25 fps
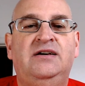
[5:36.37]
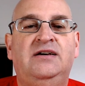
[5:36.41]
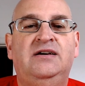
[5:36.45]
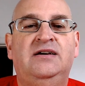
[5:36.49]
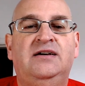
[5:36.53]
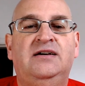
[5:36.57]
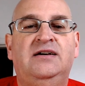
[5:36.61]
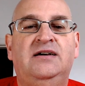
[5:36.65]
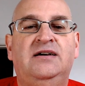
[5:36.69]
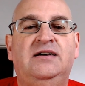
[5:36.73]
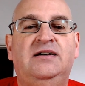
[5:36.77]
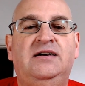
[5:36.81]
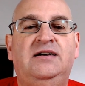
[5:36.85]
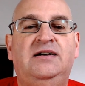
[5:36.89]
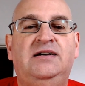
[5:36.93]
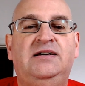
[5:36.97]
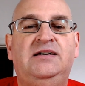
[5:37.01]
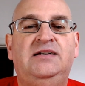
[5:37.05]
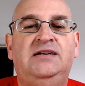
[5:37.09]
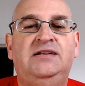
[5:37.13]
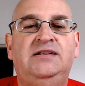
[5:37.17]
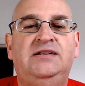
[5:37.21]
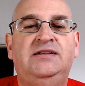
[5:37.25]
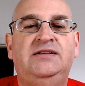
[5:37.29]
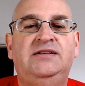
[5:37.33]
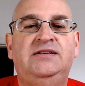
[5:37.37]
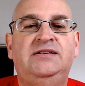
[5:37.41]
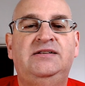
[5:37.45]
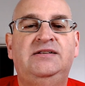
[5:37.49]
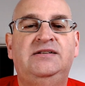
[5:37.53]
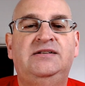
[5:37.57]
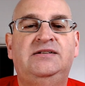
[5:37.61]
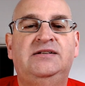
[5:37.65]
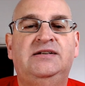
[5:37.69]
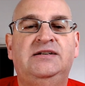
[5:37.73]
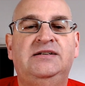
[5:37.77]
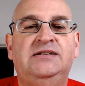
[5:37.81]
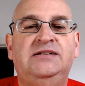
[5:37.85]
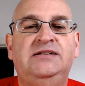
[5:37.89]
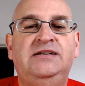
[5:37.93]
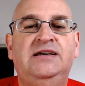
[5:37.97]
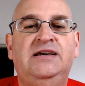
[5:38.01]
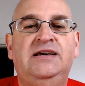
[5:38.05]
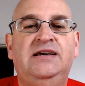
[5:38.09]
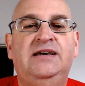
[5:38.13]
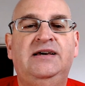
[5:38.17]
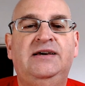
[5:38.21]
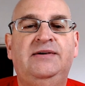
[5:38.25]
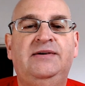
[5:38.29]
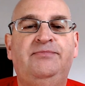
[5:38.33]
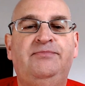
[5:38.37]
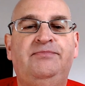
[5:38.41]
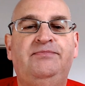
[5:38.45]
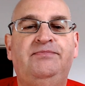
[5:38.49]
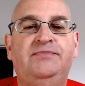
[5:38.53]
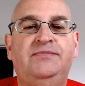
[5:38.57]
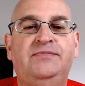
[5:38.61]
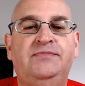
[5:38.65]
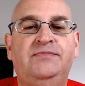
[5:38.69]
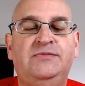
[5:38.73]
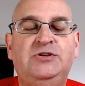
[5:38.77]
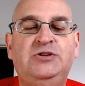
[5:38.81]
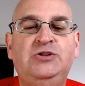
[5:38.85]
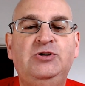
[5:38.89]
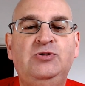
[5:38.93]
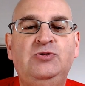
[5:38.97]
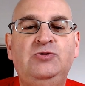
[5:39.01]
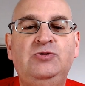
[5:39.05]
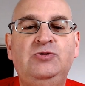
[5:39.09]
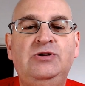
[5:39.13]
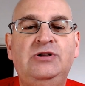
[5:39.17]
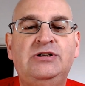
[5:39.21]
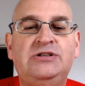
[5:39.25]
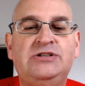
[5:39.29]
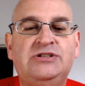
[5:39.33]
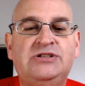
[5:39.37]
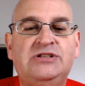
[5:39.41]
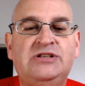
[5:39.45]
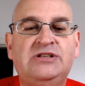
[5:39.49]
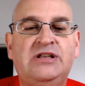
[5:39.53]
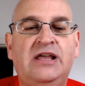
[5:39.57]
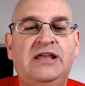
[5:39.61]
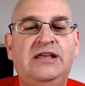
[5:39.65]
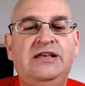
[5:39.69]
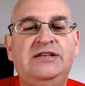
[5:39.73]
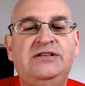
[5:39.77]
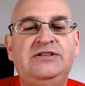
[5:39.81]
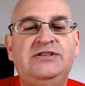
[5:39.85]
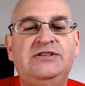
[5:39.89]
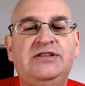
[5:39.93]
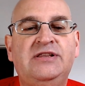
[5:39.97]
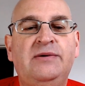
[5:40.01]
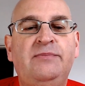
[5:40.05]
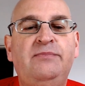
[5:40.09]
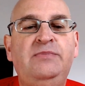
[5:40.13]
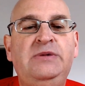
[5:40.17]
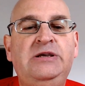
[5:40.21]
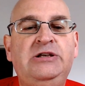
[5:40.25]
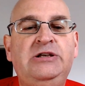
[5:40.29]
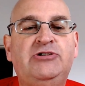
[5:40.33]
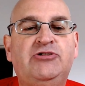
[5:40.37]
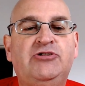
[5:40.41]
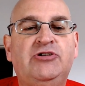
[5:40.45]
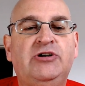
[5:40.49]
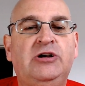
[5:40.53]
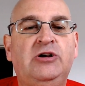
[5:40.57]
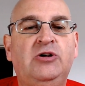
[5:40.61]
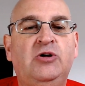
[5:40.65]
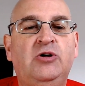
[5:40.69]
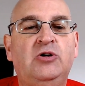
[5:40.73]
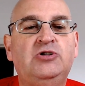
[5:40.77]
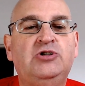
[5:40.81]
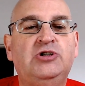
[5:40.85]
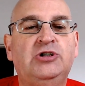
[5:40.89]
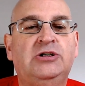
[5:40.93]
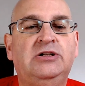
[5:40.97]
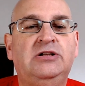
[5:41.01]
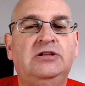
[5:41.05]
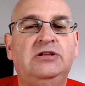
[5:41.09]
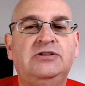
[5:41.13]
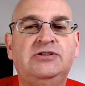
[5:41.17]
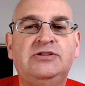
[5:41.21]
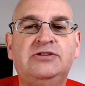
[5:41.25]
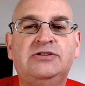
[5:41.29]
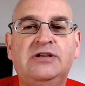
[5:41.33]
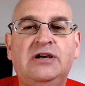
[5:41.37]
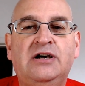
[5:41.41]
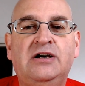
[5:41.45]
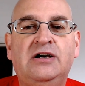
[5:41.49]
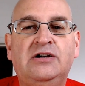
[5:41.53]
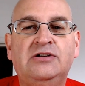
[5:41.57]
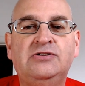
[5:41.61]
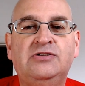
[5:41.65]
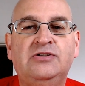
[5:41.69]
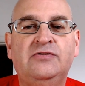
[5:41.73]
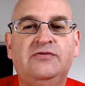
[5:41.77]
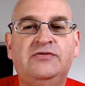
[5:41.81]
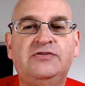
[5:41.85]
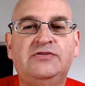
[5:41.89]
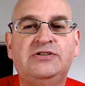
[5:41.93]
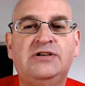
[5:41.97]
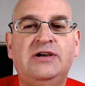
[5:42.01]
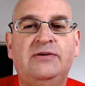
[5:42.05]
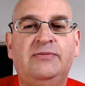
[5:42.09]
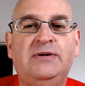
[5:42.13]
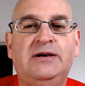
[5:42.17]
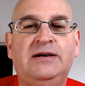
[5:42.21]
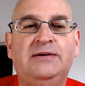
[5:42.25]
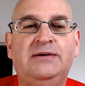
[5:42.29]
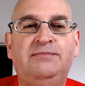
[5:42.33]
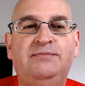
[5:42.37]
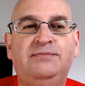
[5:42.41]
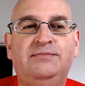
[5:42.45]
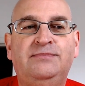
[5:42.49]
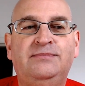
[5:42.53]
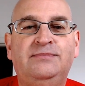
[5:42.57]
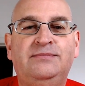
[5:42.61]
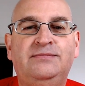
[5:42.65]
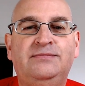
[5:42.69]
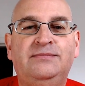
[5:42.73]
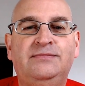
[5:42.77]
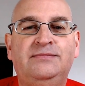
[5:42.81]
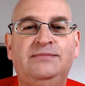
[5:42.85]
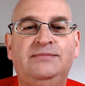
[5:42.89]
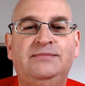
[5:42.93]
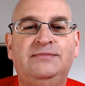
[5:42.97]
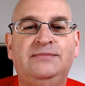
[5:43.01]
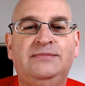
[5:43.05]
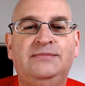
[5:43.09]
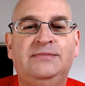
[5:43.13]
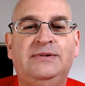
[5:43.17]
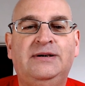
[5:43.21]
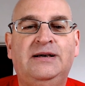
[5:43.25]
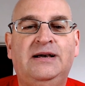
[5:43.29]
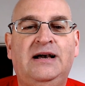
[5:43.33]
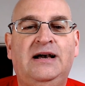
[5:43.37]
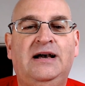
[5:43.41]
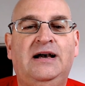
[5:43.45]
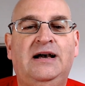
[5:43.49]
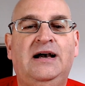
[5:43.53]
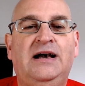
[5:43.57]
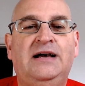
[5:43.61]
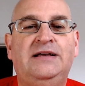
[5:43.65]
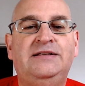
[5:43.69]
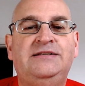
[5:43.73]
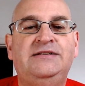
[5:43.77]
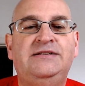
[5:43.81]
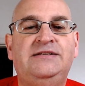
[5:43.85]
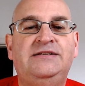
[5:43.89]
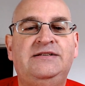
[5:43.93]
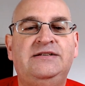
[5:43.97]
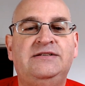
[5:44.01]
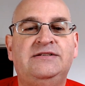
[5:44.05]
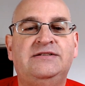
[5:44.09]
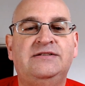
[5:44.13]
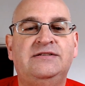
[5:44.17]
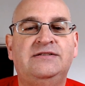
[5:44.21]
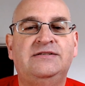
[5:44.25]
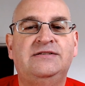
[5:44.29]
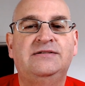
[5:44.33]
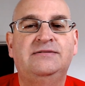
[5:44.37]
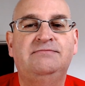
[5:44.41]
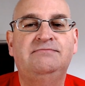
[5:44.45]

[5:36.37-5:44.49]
And yeah, June is the meteorological start of summer, and it isn't.